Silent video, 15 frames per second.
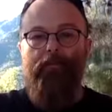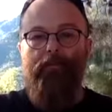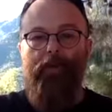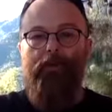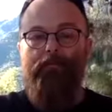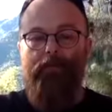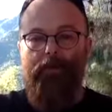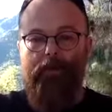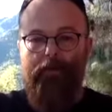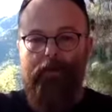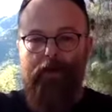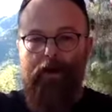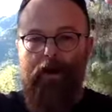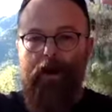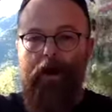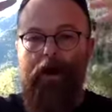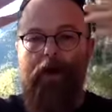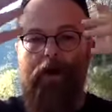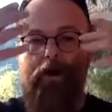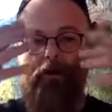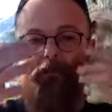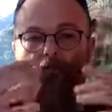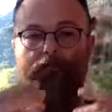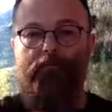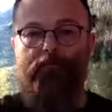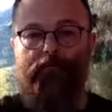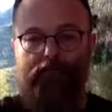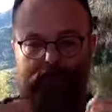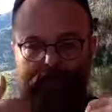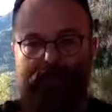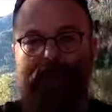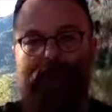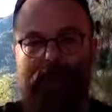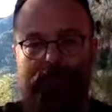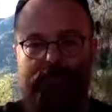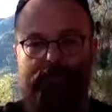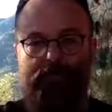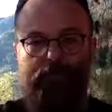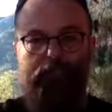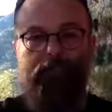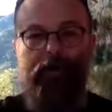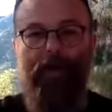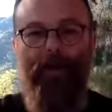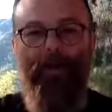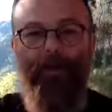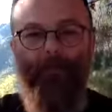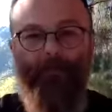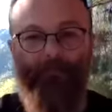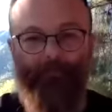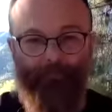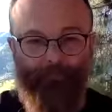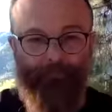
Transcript: when we're calm, relaxed and well,